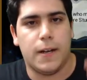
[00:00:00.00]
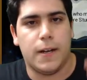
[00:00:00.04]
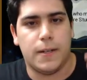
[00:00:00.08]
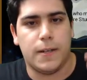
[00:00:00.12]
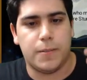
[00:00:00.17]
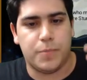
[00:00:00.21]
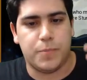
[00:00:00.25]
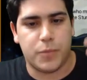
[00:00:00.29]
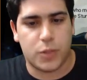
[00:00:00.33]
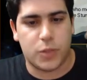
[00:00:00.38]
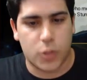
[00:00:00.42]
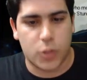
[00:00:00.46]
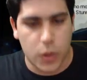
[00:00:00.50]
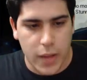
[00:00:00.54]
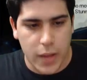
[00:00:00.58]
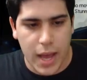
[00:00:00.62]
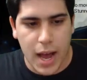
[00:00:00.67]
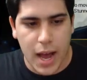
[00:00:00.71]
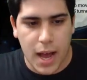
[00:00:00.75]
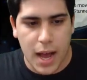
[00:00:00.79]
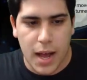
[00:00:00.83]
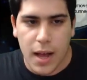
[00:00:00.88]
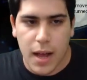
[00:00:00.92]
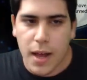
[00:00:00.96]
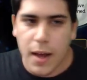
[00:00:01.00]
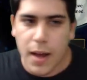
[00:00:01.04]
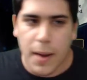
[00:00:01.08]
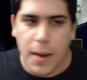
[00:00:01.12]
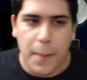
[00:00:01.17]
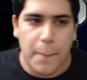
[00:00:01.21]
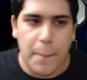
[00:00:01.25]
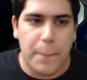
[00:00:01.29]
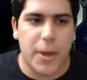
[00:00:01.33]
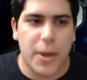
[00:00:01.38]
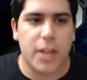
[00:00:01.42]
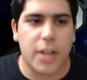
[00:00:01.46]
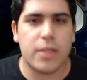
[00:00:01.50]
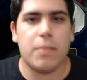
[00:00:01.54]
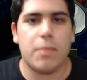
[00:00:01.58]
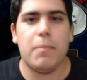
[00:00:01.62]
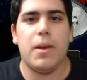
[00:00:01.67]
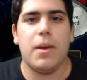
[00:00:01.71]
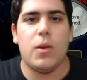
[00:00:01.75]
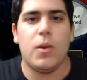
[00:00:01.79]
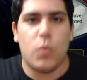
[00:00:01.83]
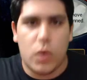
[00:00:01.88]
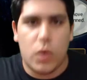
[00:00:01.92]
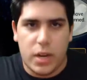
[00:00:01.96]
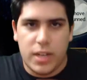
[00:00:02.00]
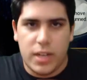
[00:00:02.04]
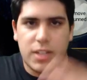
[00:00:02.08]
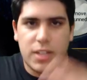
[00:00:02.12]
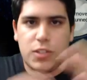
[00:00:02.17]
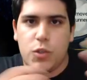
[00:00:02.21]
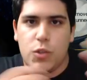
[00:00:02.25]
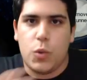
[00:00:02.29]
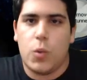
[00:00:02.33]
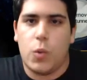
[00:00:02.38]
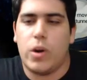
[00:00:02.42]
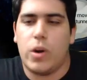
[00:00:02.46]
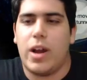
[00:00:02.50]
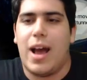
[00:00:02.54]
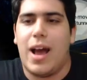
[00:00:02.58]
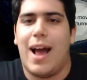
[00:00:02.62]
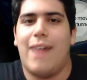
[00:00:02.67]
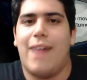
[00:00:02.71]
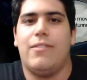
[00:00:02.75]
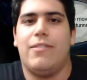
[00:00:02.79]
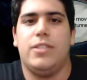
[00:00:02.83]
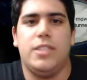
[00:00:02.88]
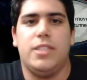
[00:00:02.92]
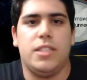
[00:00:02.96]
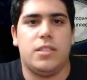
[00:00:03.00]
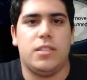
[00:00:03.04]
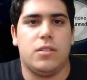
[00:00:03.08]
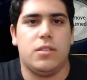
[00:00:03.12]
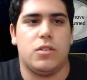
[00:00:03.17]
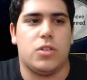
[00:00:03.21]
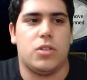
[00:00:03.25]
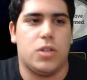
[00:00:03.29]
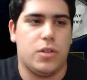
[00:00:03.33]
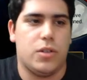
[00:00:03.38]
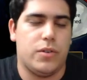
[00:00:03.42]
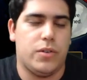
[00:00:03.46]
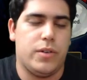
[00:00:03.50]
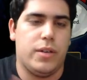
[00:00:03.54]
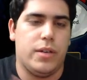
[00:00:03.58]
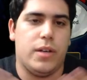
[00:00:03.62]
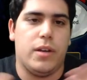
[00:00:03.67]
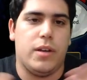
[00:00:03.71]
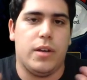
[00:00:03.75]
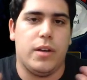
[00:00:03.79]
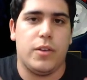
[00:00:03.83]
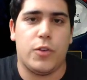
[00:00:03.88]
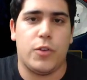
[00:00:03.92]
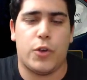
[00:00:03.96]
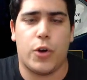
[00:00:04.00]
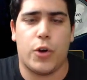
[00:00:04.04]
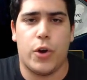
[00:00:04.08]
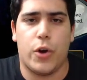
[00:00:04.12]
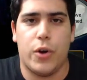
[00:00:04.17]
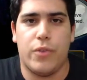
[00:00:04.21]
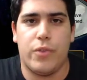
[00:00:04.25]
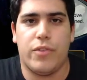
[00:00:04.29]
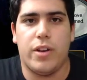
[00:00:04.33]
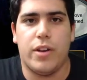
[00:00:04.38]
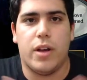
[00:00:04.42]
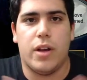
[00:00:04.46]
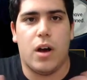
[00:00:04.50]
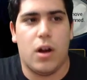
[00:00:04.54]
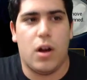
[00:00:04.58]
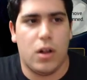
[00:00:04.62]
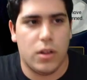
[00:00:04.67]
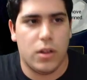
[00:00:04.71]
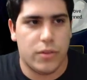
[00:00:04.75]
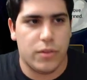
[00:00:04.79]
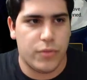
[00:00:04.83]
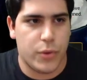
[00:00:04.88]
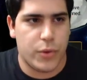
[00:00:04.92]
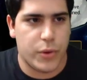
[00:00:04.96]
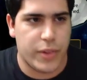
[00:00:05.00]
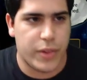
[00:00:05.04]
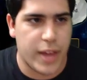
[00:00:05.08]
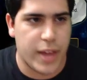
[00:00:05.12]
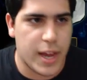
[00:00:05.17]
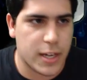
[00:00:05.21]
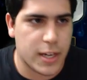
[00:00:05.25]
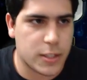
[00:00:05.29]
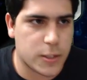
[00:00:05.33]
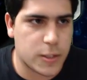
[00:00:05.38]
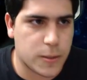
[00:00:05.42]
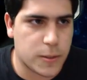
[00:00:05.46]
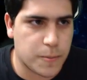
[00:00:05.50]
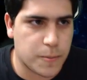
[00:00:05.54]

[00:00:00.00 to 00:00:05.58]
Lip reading: So yeah, but the main one is you want to have a decent curve in all of your decks.